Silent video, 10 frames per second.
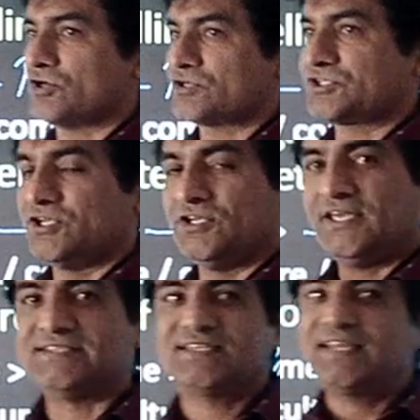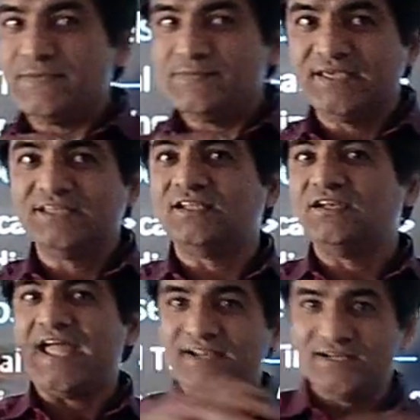is claiming the land,
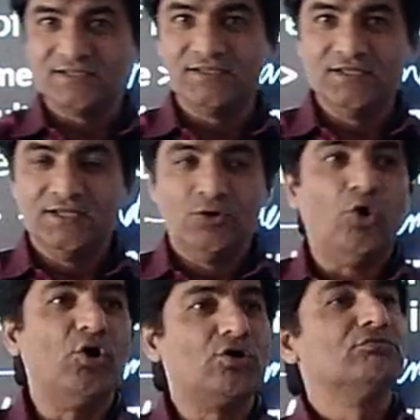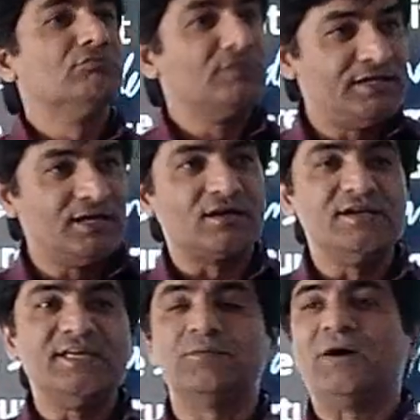or here near
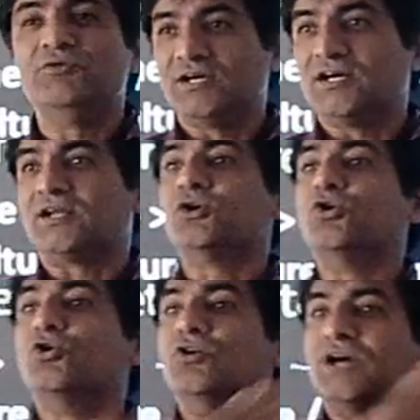Bhavnagar, Goga,